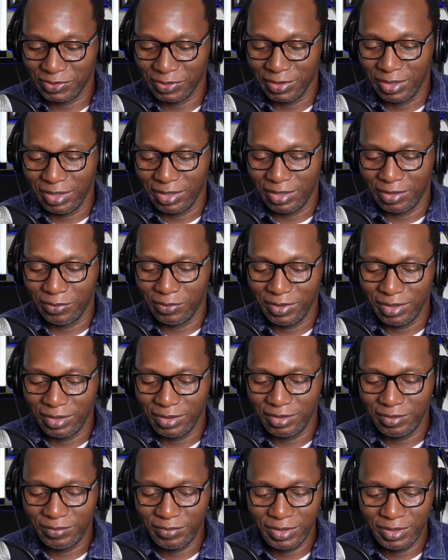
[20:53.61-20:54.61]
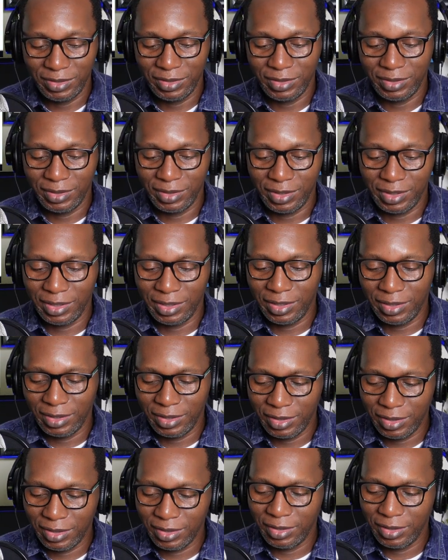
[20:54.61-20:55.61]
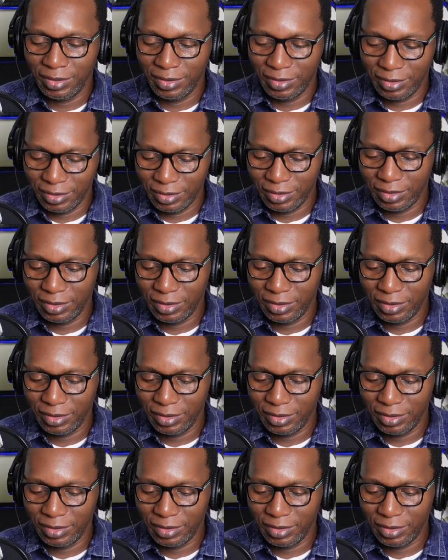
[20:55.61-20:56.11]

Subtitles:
So I wanna be high,